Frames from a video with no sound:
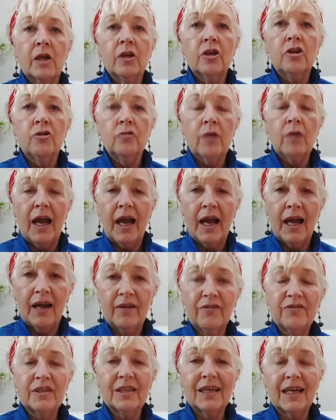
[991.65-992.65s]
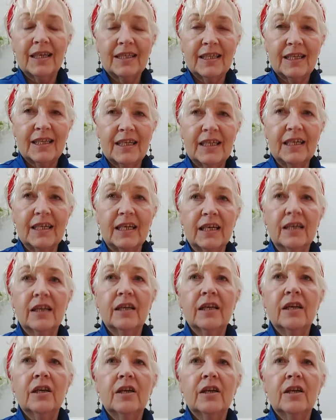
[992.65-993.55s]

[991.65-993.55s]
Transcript: you have to adhere